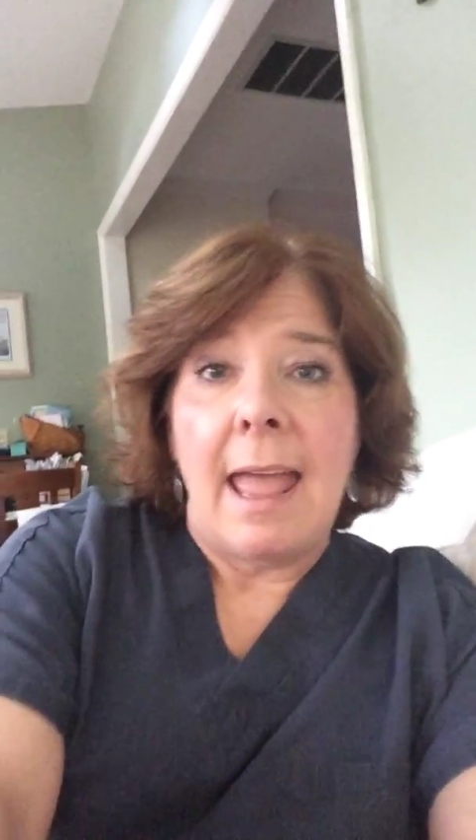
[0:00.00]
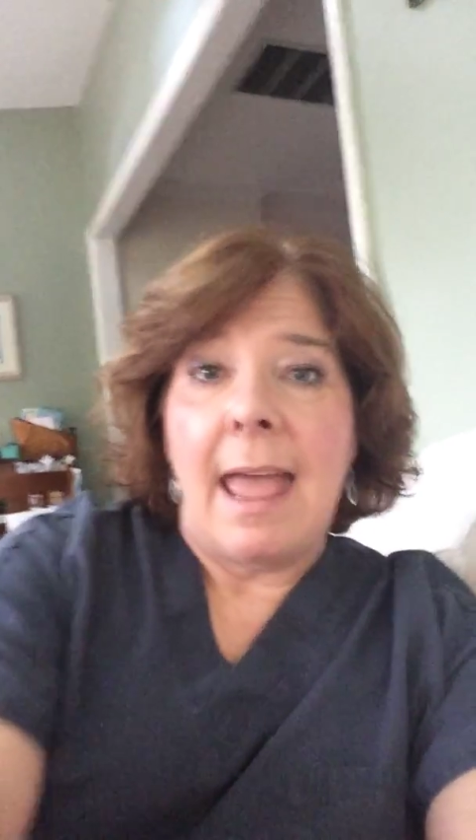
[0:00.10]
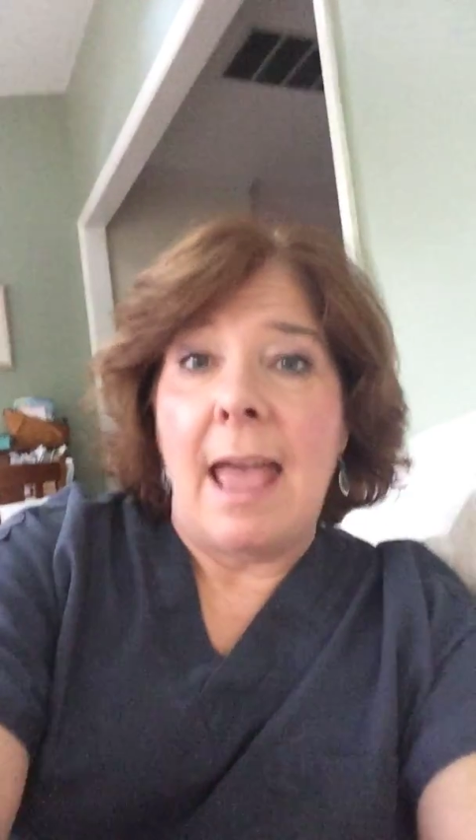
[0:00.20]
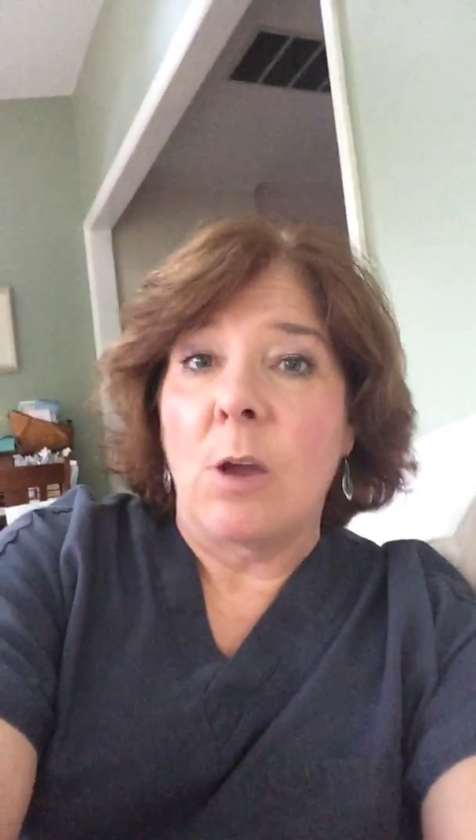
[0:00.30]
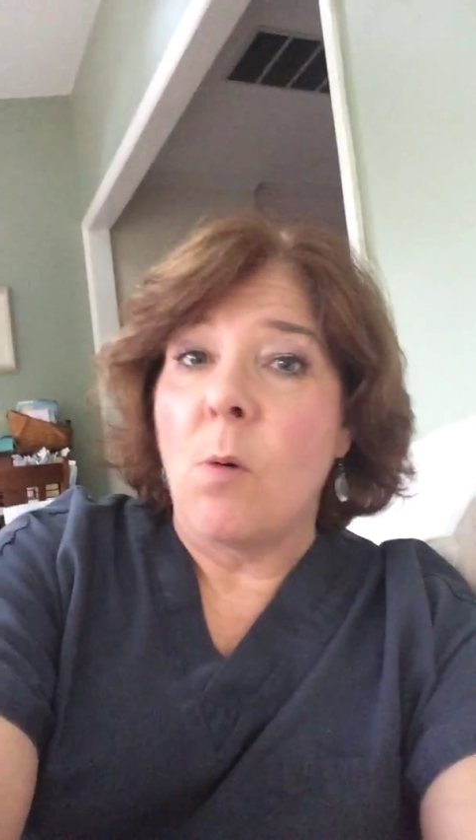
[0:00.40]

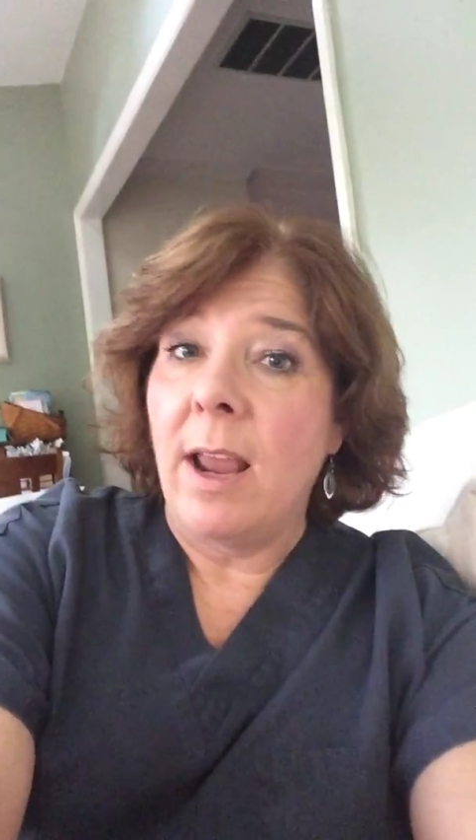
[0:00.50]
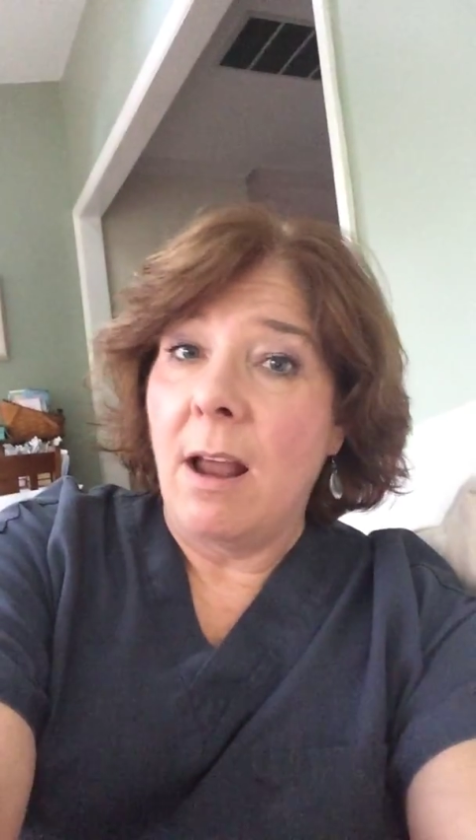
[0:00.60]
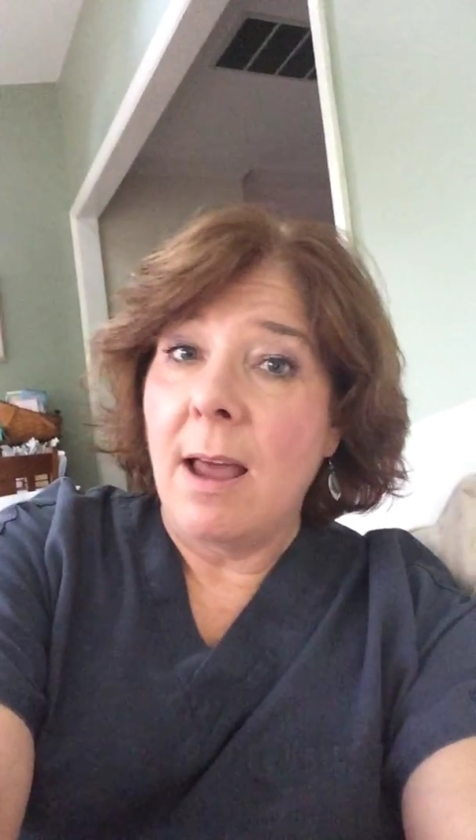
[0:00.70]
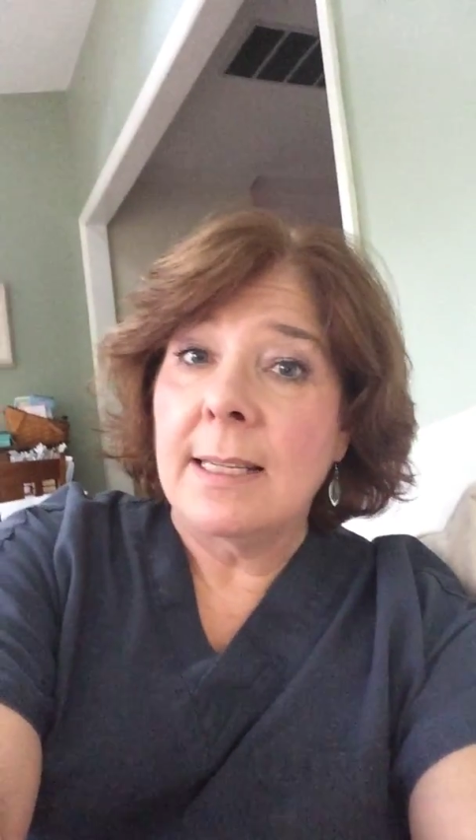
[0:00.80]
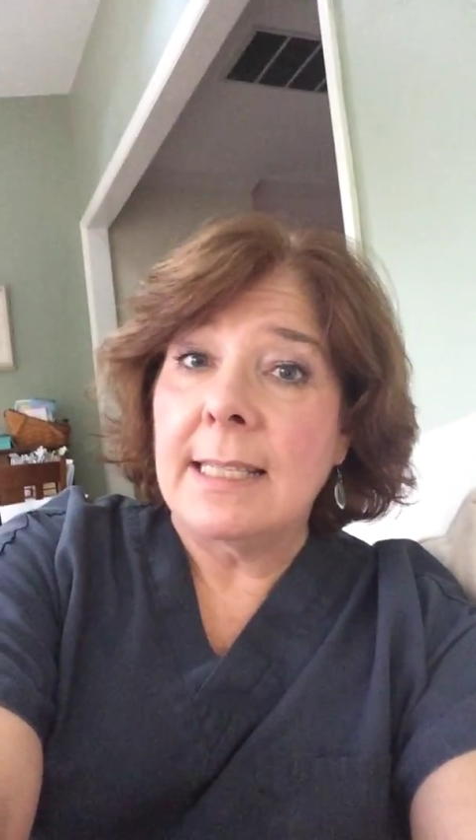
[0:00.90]
And quite
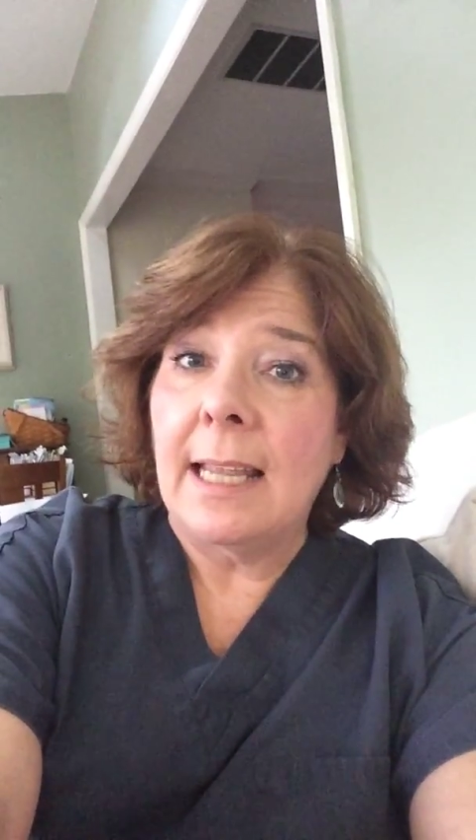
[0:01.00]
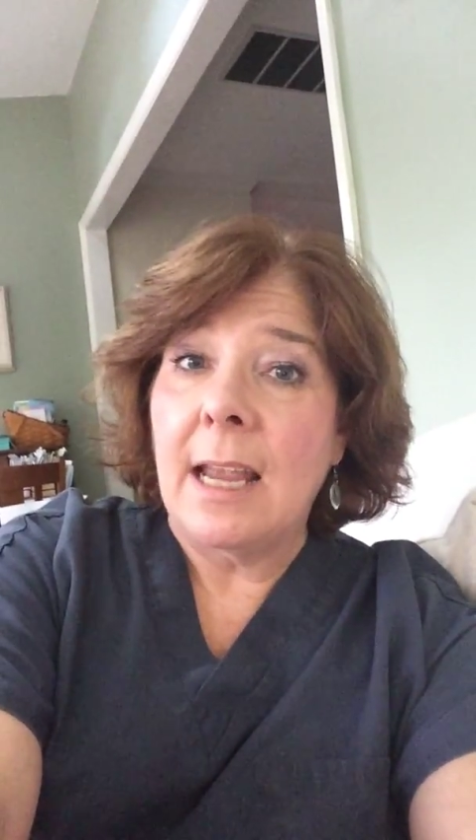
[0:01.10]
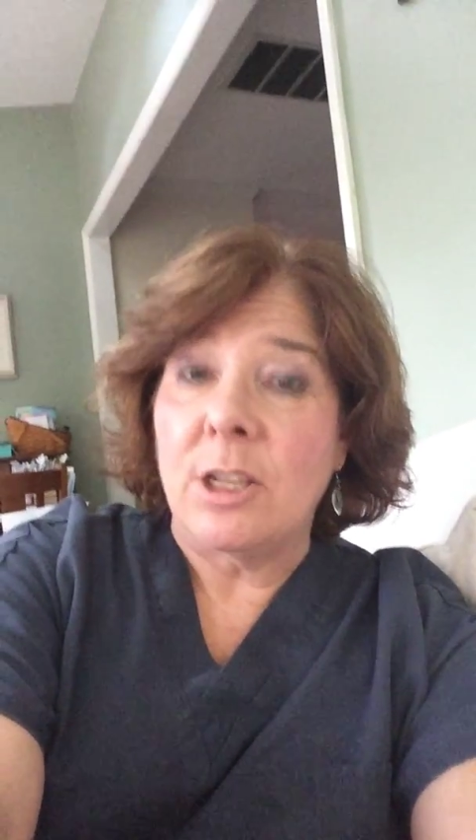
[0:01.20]
honestly, I